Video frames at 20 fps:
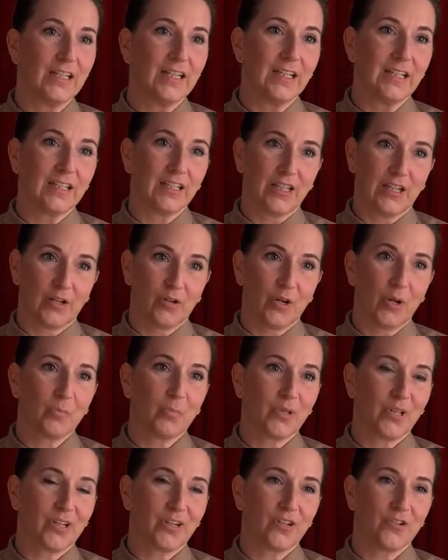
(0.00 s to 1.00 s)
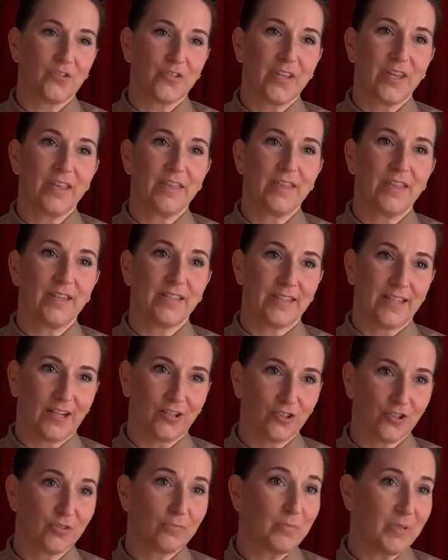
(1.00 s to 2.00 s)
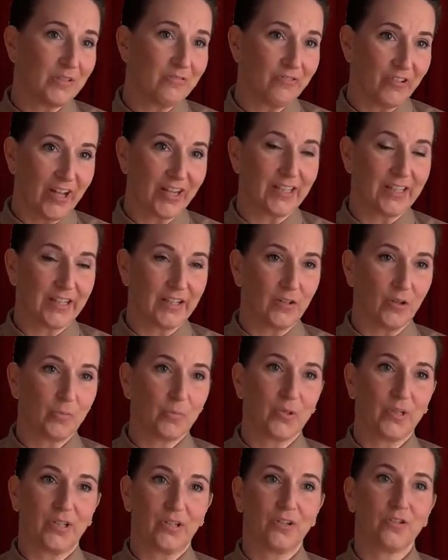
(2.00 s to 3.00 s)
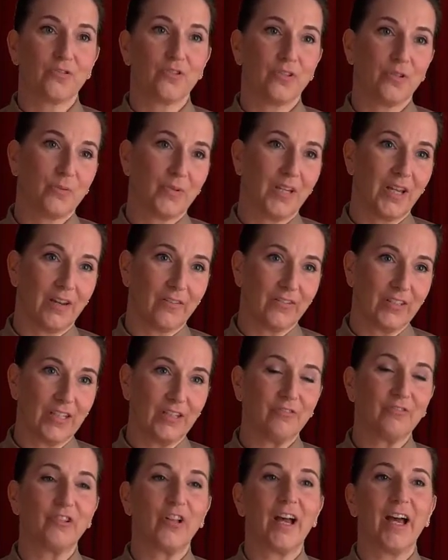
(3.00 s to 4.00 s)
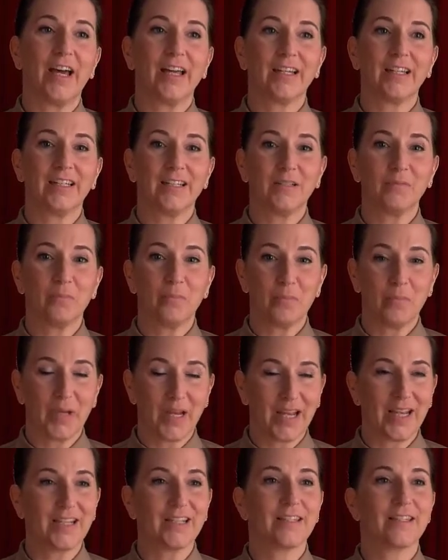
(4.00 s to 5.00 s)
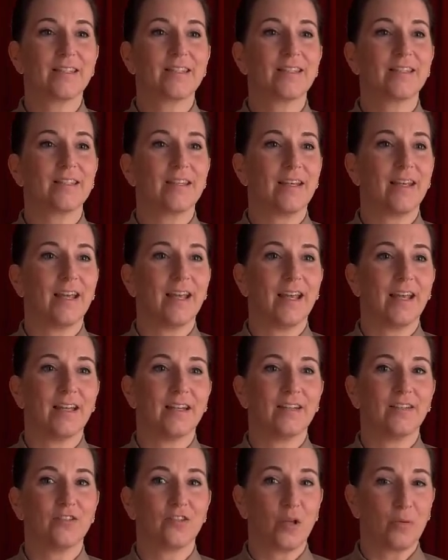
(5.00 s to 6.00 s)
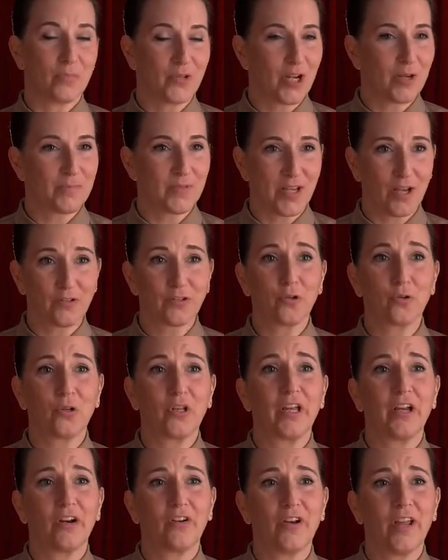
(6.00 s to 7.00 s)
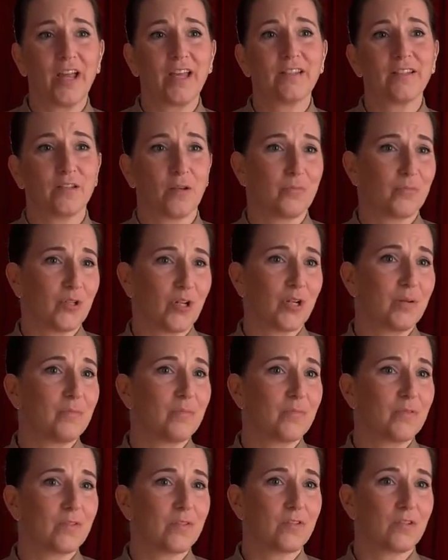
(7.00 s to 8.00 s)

clarinet players in the section, B-flat clarinet players, and then we have E-flat and bass, and sometimes alto clarinet, sometimes